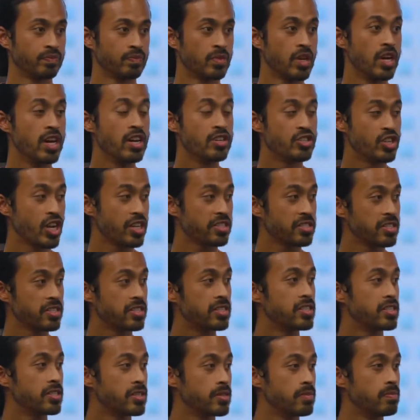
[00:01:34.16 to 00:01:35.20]
Her justice
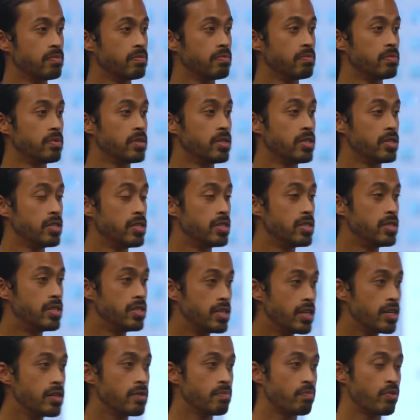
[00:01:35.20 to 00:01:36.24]
system
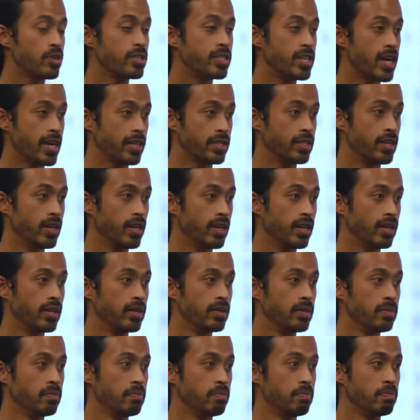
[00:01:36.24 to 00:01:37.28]
didn't protect her
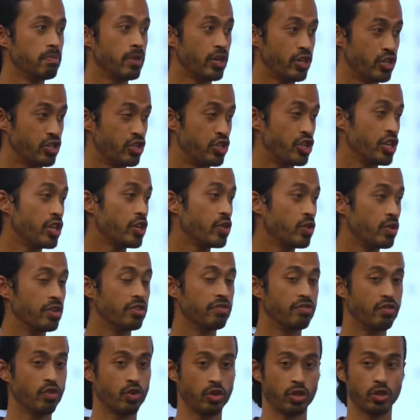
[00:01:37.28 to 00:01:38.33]
because she couldn't
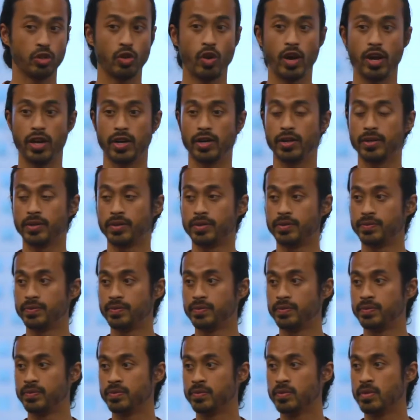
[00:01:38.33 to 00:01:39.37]
afford a lawyer.
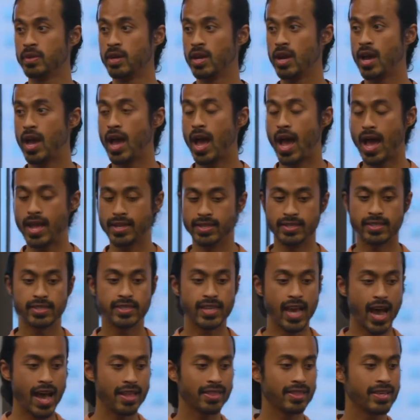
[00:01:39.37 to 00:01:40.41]
And
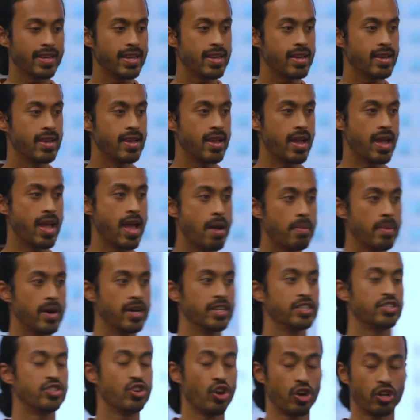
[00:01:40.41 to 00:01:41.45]
sadly, Emma
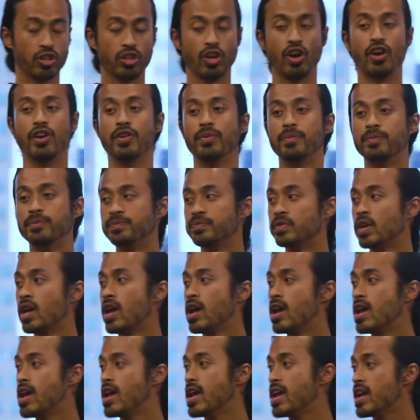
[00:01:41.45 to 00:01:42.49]
is not alone.
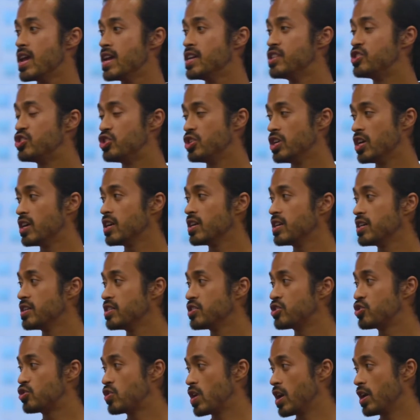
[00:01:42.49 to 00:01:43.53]
Each year in
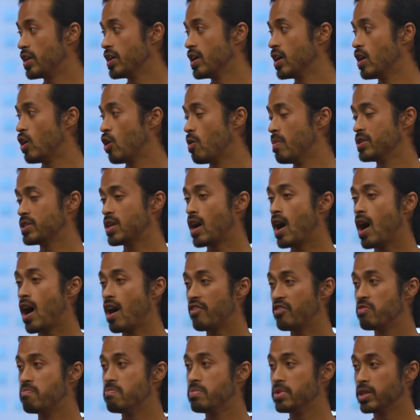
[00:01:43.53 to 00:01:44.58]
Australia, almost
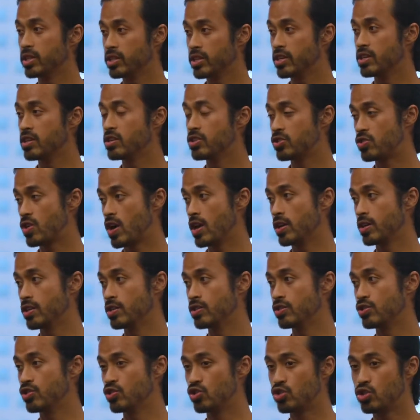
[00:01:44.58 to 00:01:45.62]
500,000
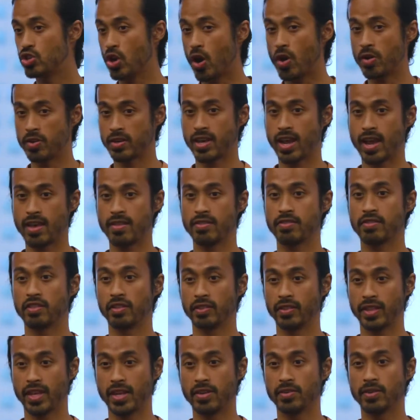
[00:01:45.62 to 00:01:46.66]
Australians don't get the
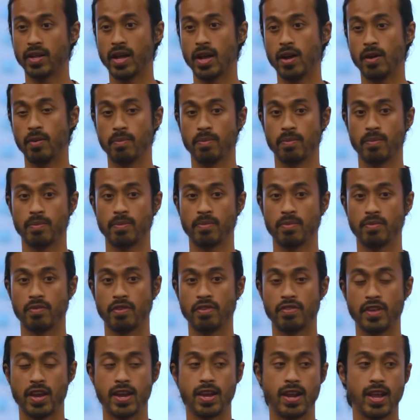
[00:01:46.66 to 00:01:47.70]
legal help that
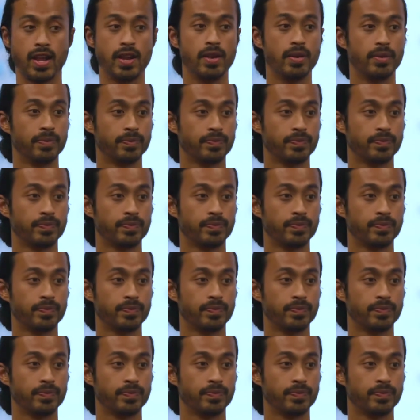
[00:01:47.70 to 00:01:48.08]
they need.